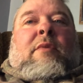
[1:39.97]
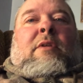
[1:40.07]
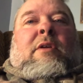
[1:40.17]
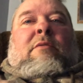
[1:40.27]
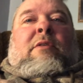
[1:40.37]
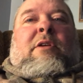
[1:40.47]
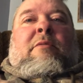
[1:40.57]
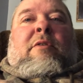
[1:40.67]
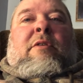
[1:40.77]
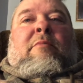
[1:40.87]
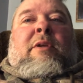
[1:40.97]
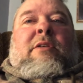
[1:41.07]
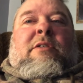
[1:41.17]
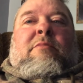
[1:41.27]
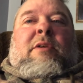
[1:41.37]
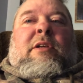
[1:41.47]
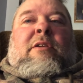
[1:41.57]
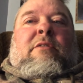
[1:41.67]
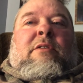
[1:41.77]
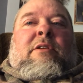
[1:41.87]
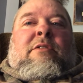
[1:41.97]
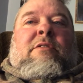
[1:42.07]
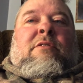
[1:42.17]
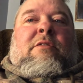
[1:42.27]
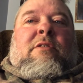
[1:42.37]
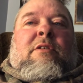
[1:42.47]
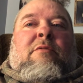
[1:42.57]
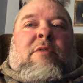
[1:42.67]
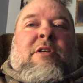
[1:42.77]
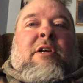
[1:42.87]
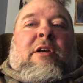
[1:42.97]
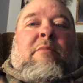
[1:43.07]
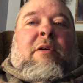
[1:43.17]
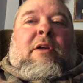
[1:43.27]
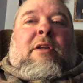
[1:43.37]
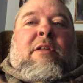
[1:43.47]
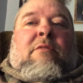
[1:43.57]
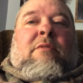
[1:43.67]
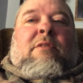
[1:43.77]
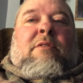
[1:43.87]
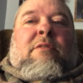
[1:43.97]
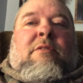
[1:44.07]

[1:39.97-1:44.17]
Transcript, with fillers: I really am going to miss my Eco Diesel. I wish I could buy another one,